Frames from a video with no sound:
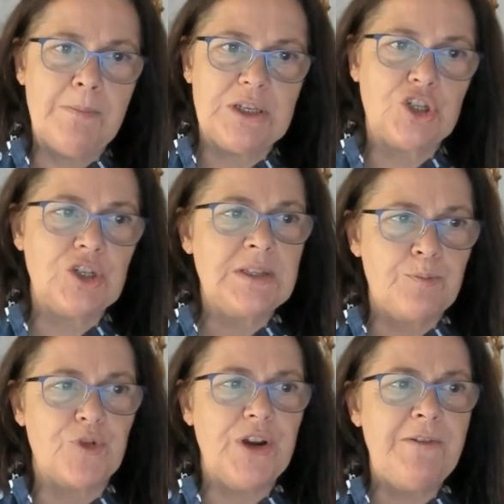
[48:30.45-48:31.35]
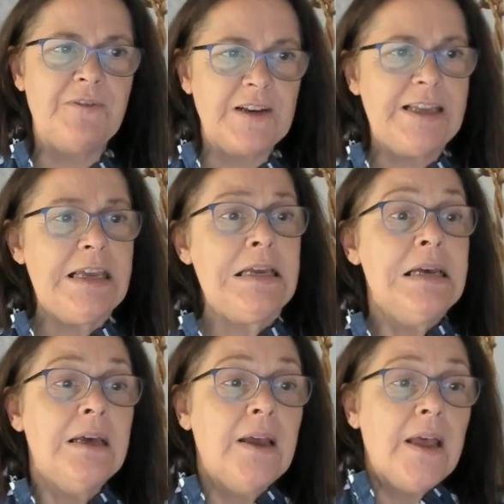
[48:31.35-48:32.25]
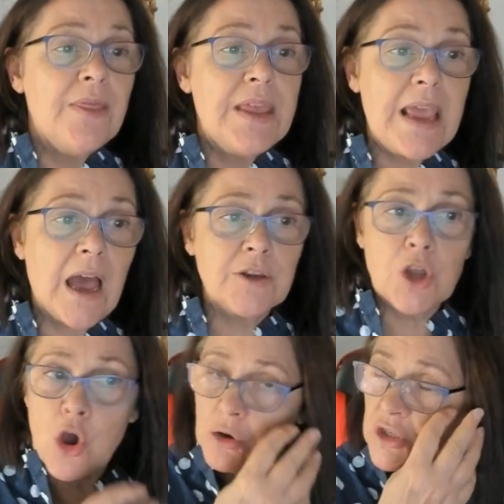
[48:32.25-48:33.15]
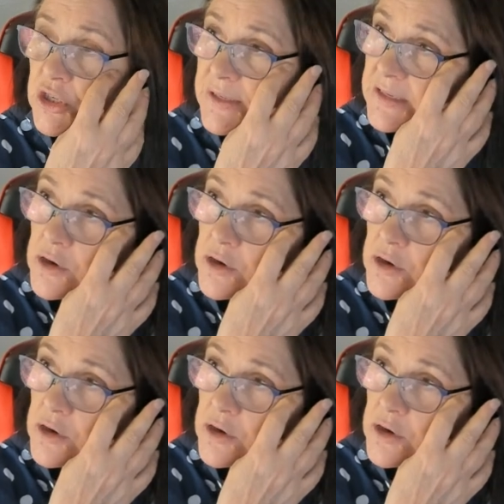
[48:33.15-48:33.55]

but just briefly, the unconscious